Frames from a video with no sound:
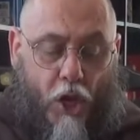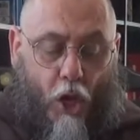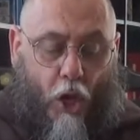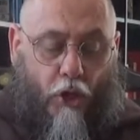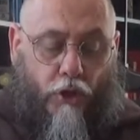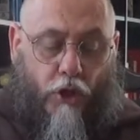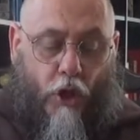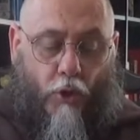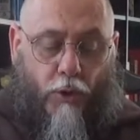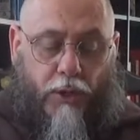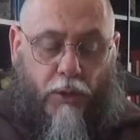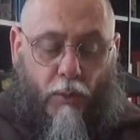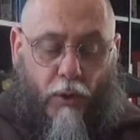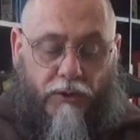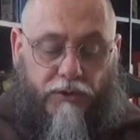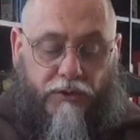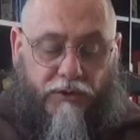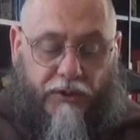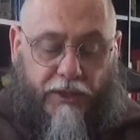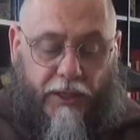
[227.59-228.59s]
Although he
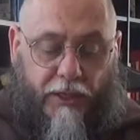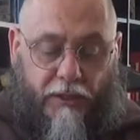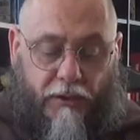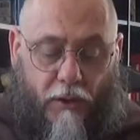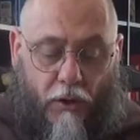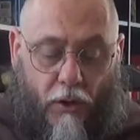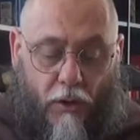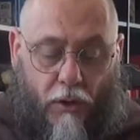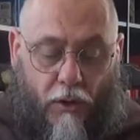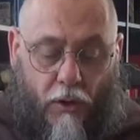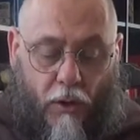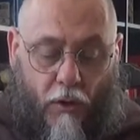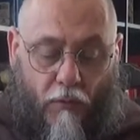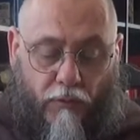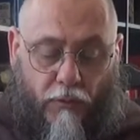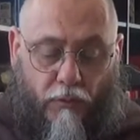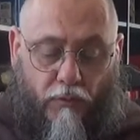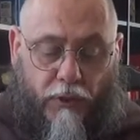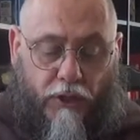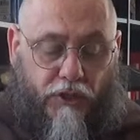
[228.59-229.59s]
was king
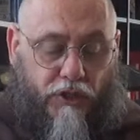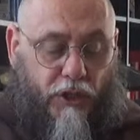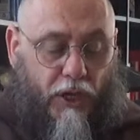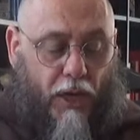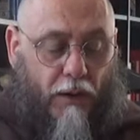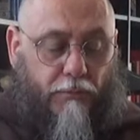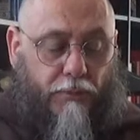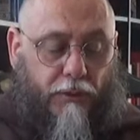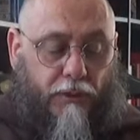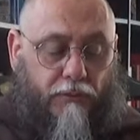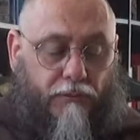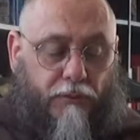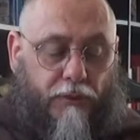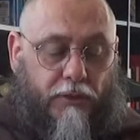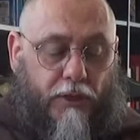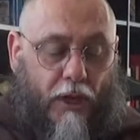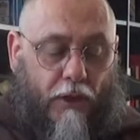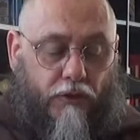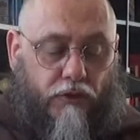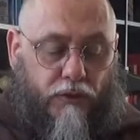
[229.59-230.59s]
over rich and beautiful
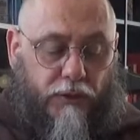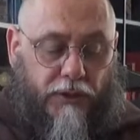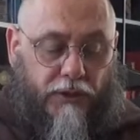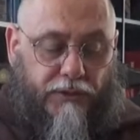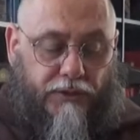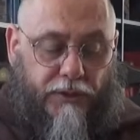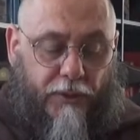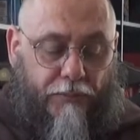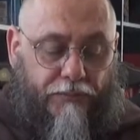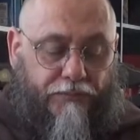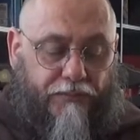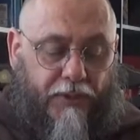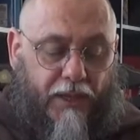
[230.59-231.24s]
countries,